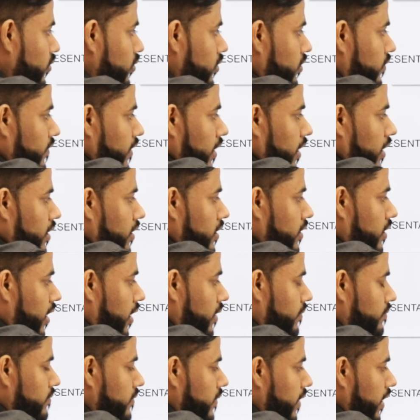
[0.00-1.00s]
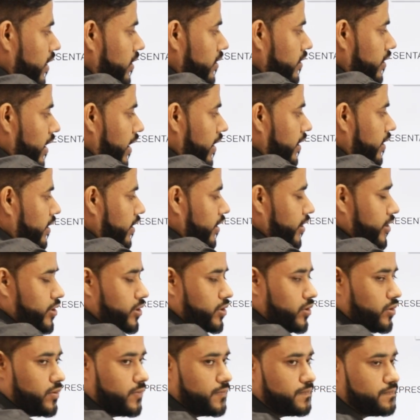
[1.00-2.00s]
root will come in that
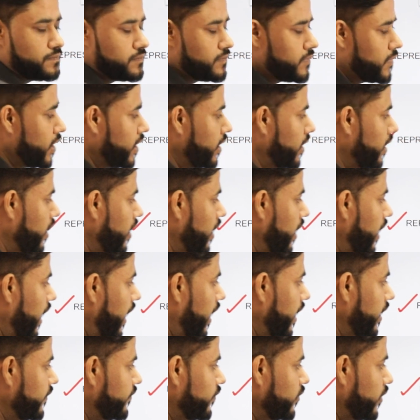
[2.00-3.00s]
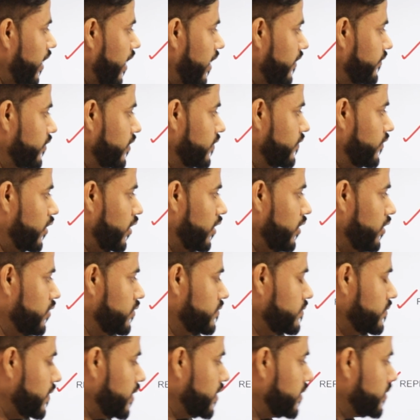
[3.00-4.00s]
ratio. And if you have the
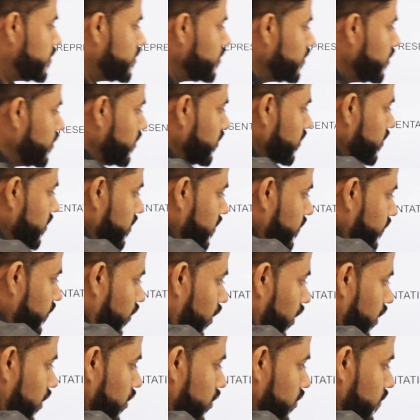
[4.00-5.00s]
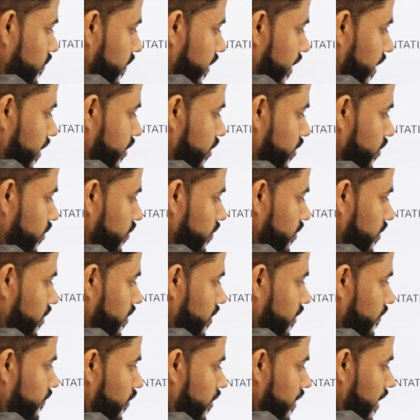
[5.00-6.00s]
volume, so volume
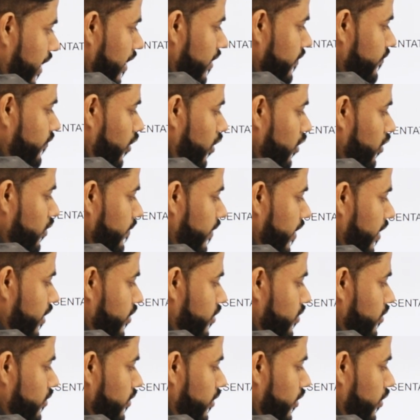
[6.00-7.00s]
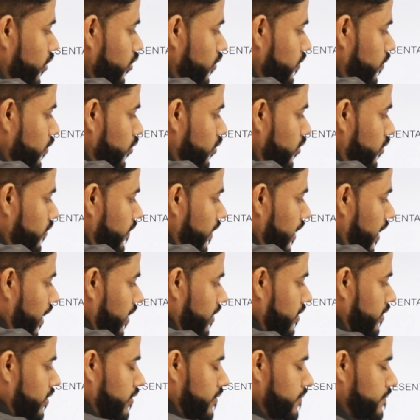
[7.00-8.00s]
ratio, for that volume ratio cube root will
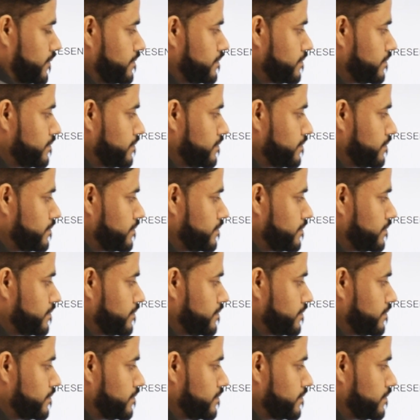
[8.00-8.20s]
occur.